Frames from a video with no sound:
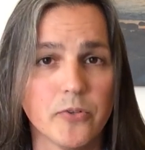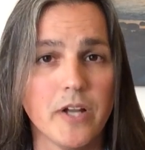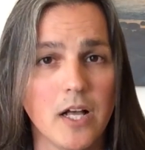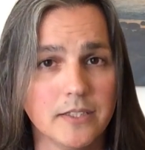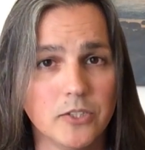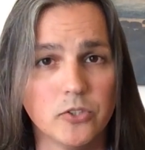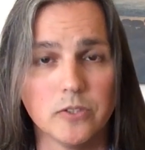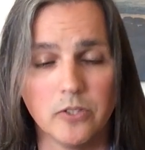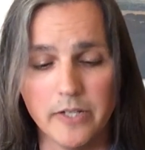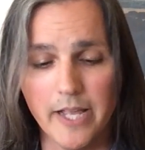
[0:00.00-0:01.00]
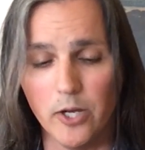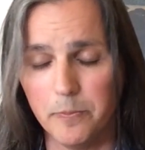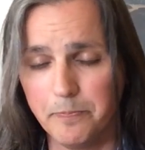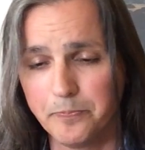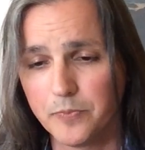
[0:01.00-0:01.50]
or knowledge or
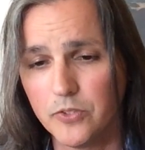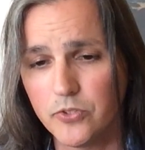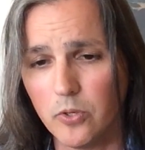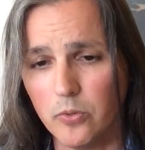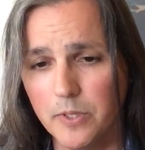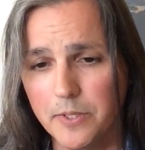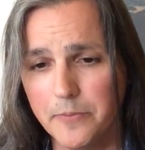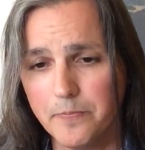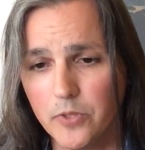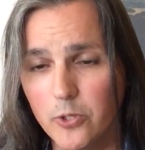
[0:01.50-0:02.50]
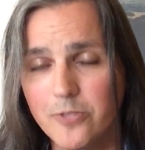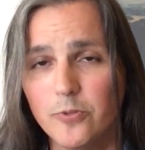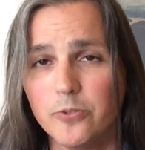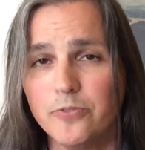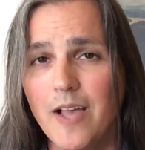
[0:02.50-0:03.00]
help. So those
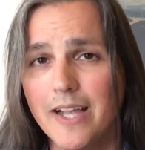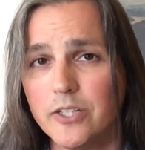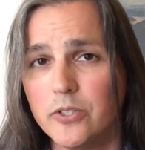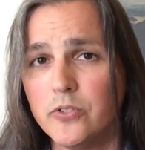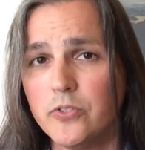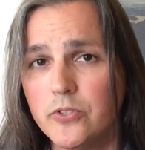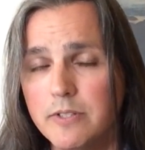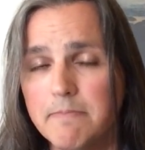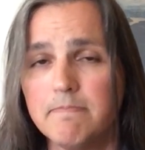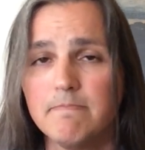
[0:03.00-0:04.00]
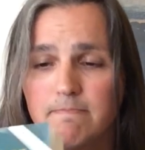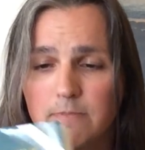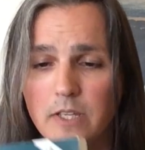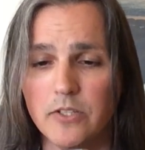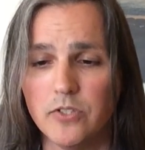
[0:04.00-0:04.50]
4 factors
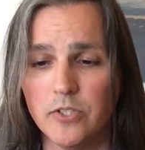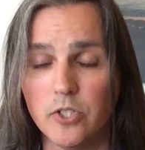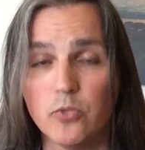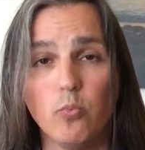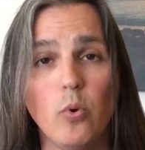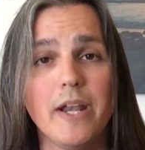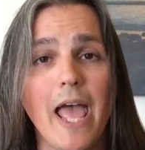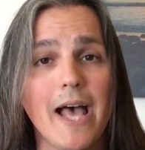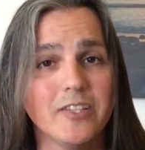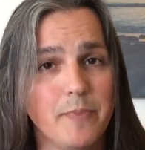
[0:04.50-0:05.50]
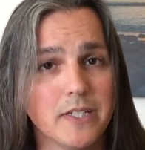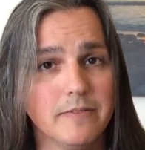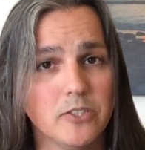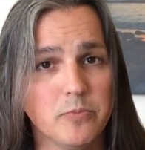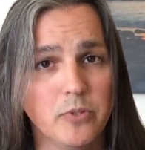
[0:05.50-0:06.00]
is just one aspect
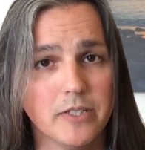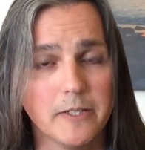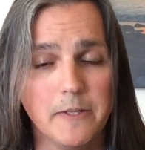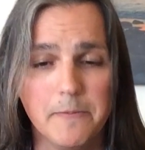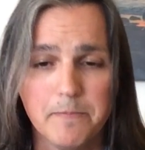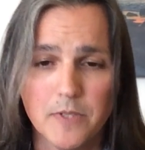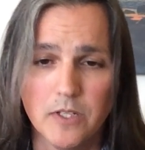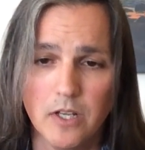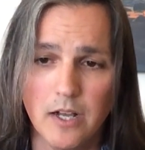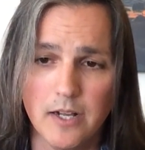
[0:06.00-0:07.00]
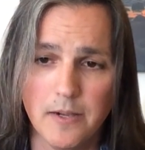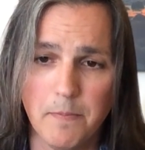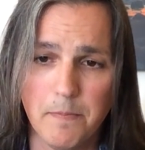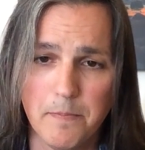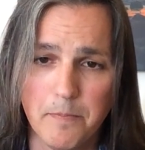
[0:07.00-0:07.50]
of this book.
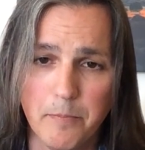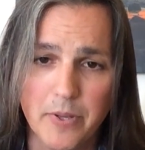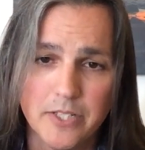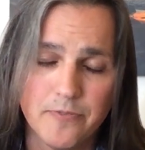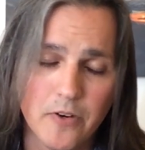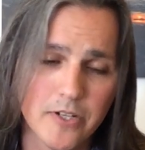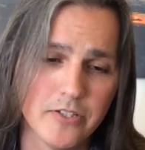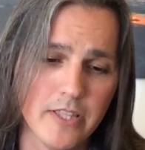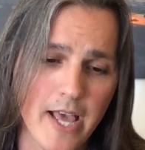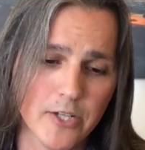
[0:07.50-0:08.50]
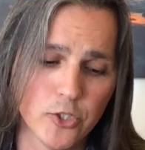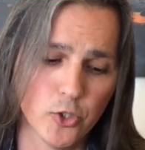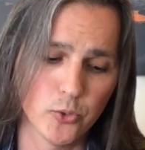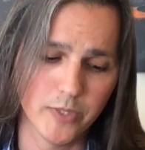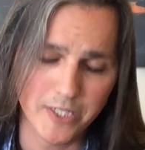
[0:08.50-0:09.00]
But as far as that
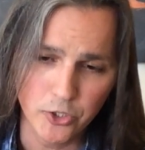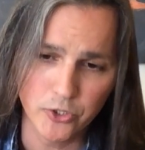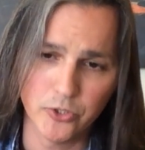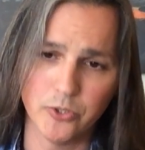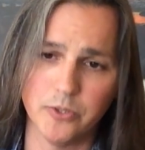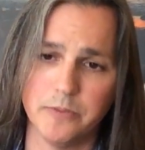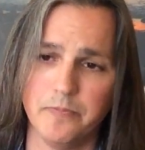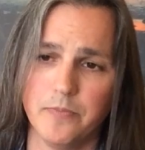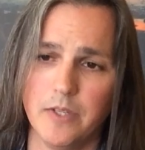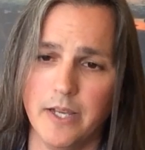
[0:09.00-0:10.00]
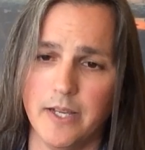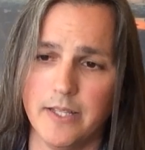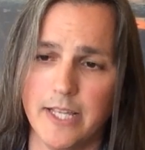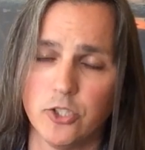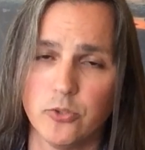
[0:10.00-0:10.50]
traditional,
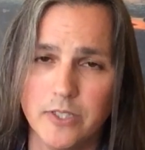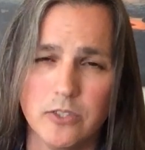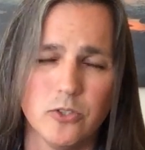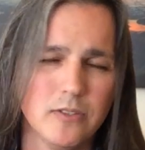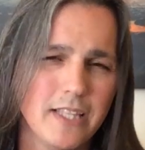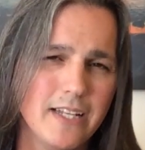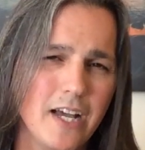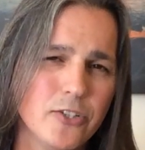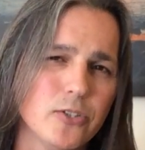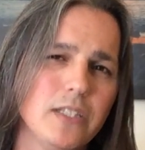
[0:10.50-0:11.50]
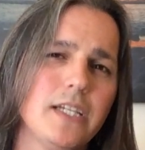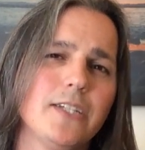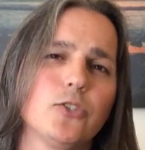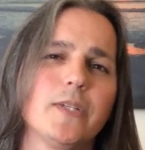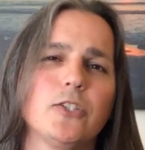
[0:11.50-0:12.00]
that
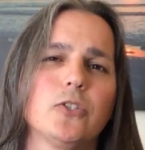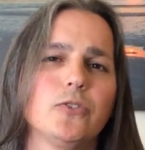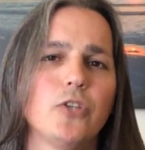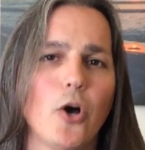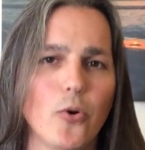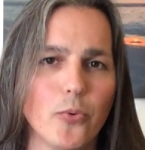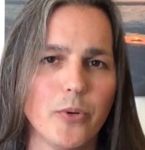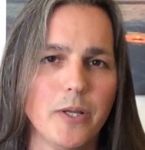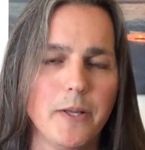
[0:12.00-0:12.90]
underlying traditional tone